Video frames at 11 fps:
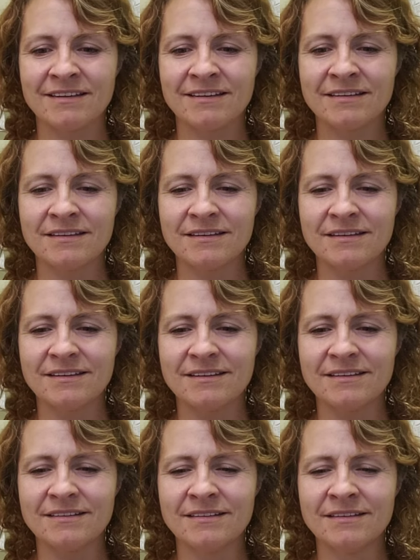
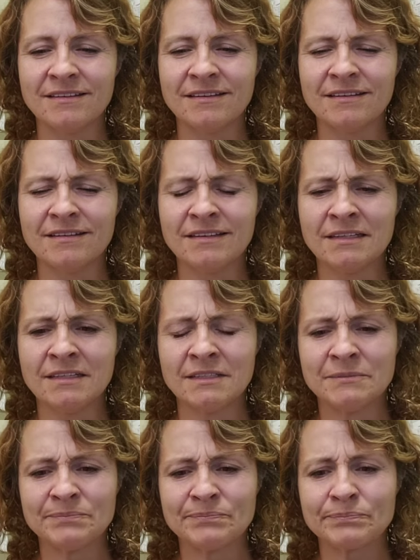
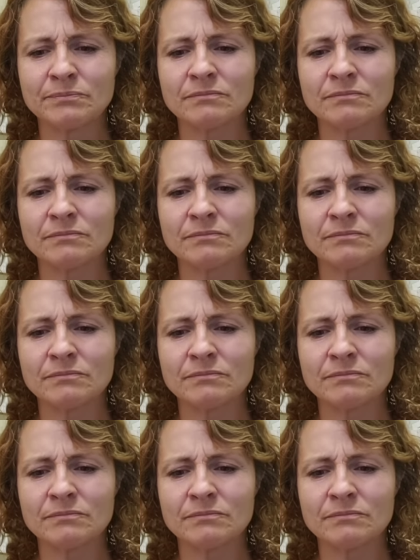[no speech]